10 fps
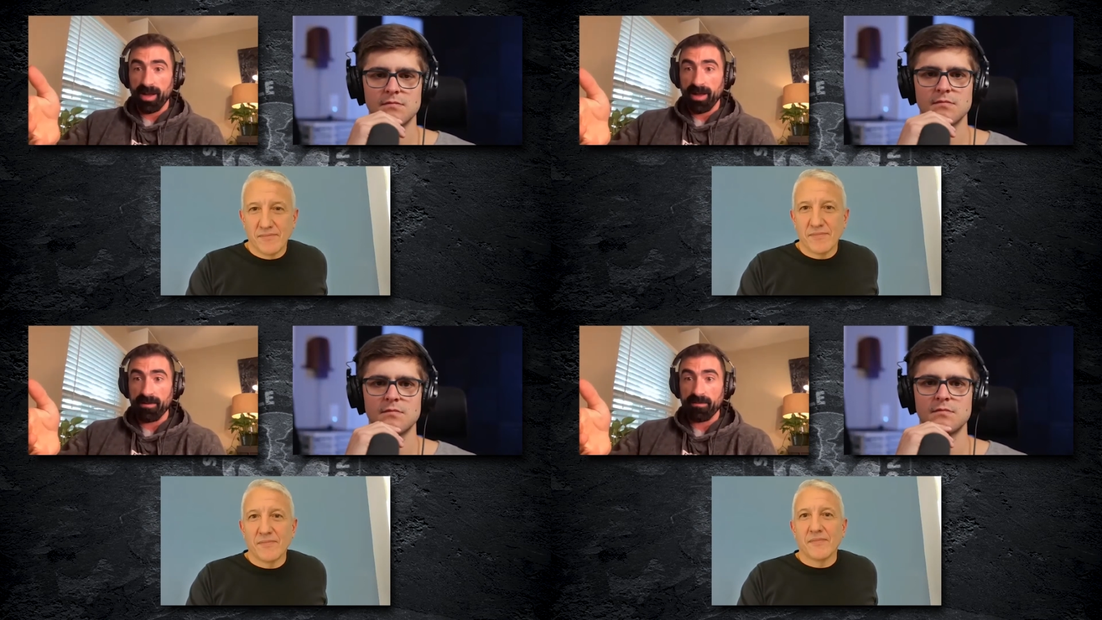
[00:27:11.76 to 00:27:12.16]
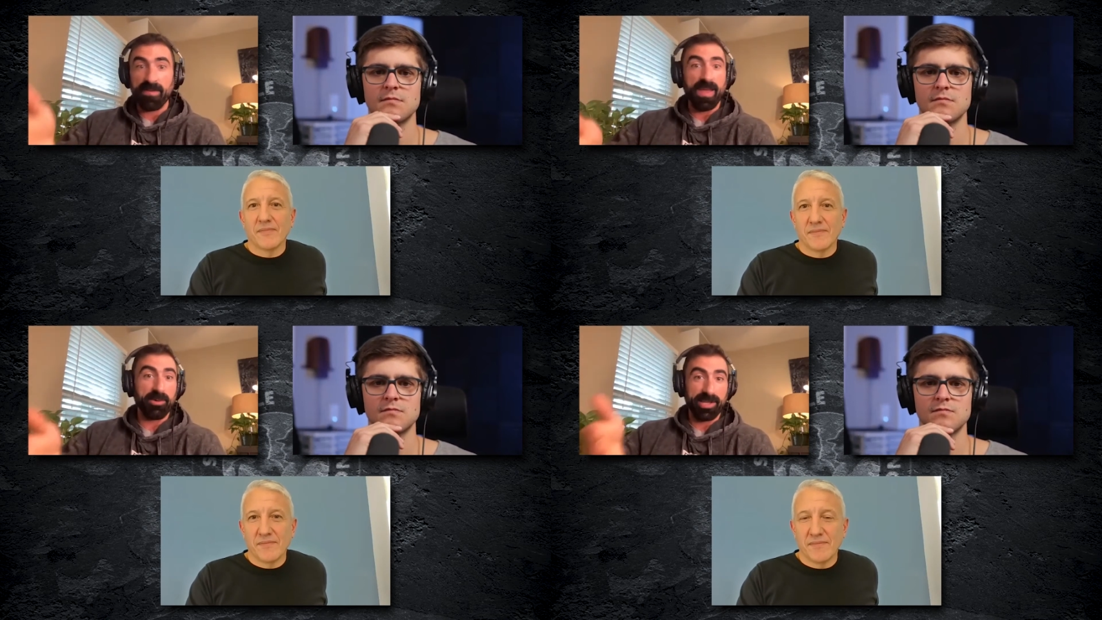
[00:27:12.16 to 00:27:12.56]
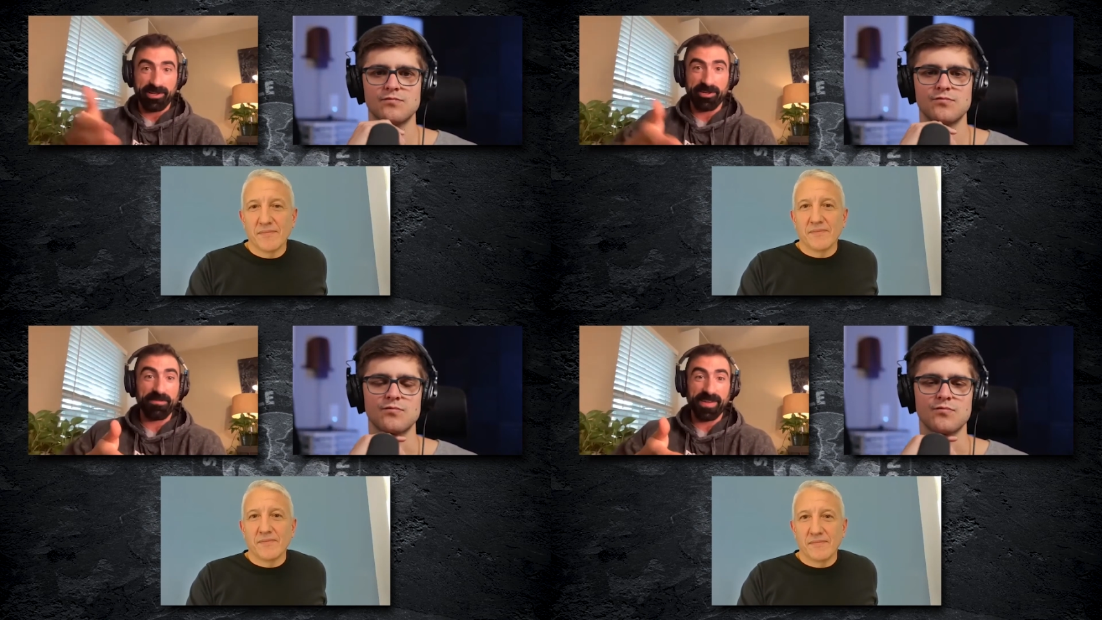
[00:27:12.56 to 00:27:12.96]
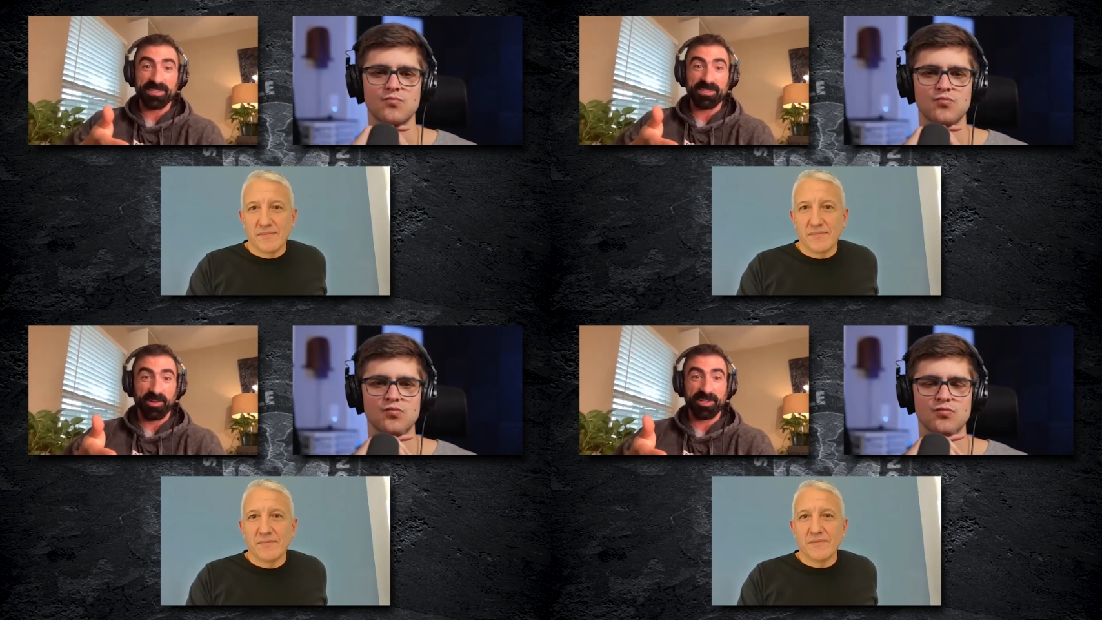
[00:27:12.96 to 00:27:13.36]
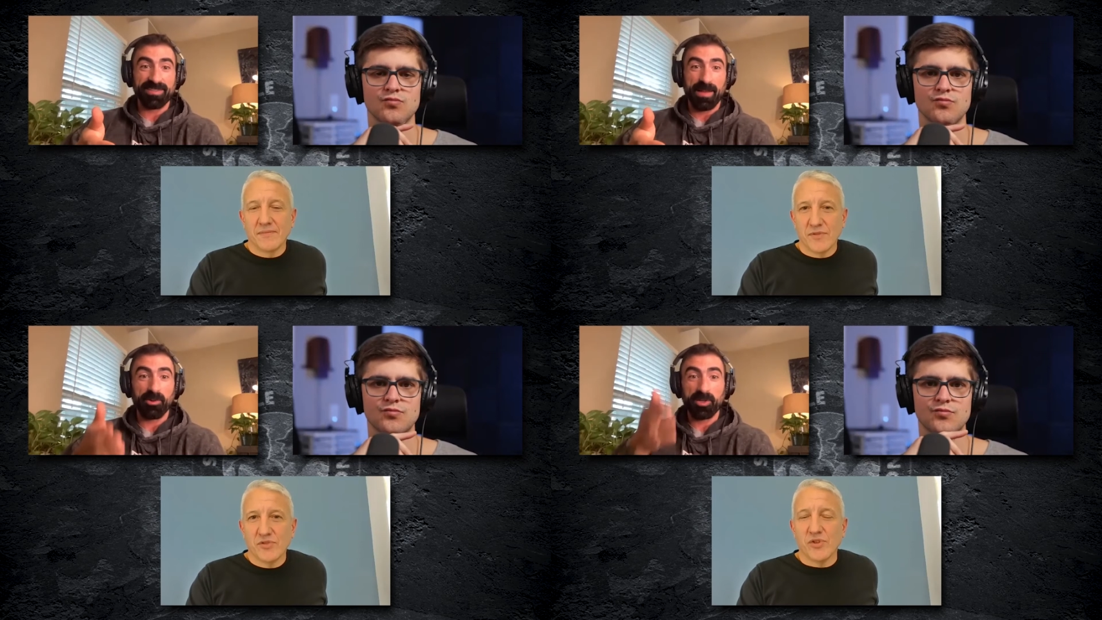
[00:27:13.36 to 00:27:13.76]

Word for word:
Speaker 1: uh, family and your fitness, for example,